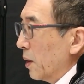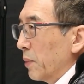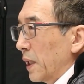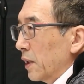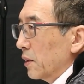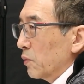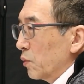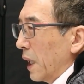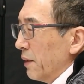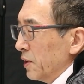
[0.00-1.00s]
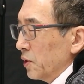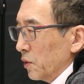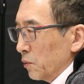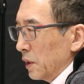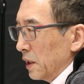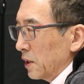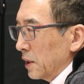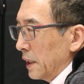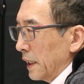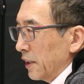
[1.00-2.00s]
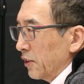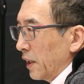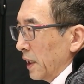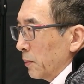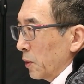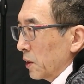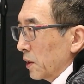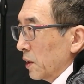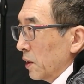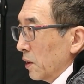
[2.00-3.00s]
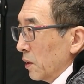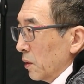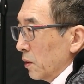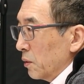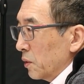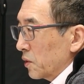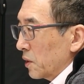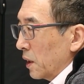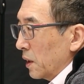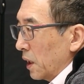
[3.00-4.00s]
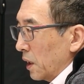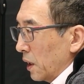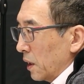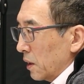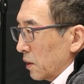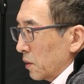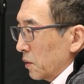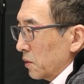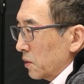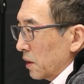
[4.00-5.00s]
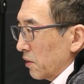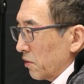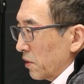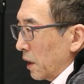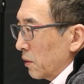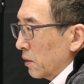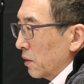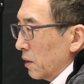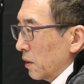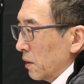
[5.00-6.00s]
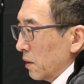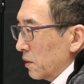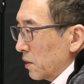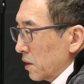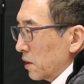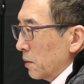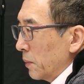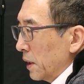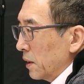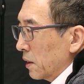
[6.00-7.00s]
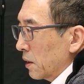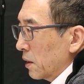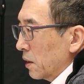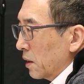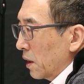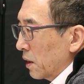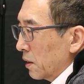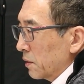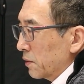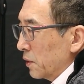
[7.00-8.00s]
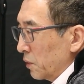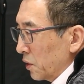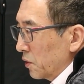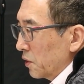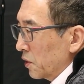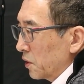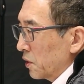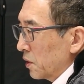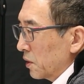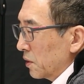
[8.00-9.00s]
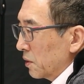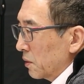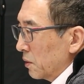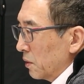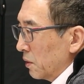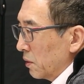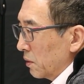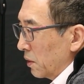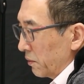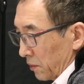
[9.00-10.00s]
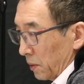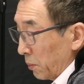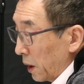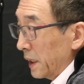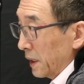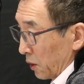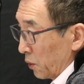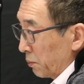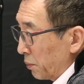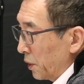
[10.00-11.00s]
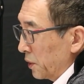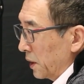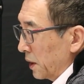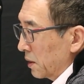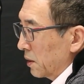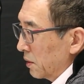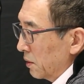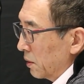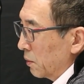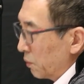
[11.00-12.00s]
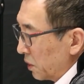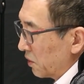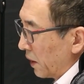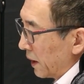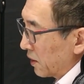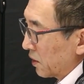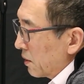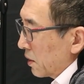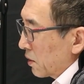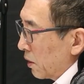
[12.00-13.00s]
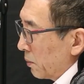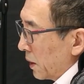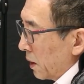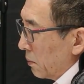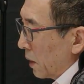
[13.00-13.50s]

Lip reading: But we haven't really seen anybody who has done a good, thorough, systematic kind of research or completed a good project, with that topic in